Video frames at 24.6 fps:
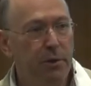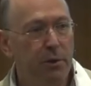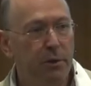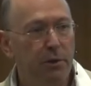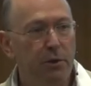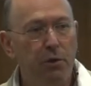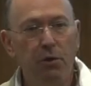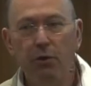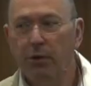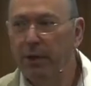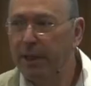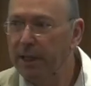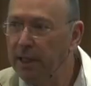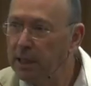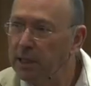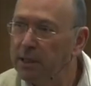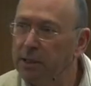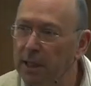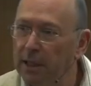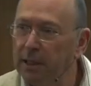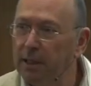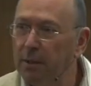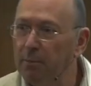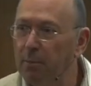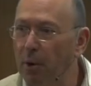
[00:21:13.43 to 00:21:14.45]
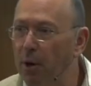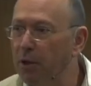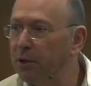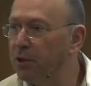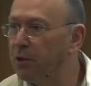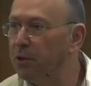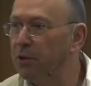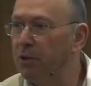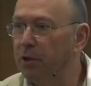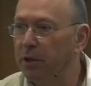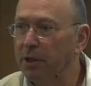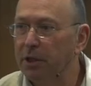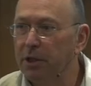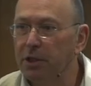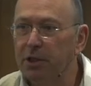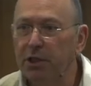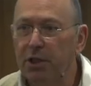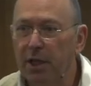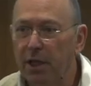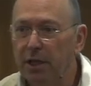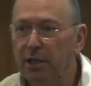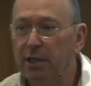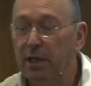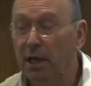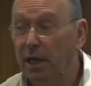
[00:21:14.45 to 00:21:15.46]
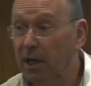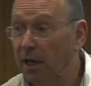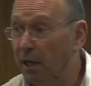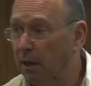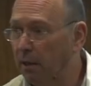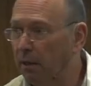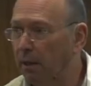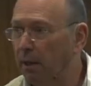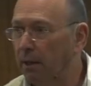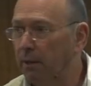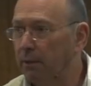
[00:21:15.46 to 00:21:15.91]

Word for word: you're inside the box, you're not going to change anything.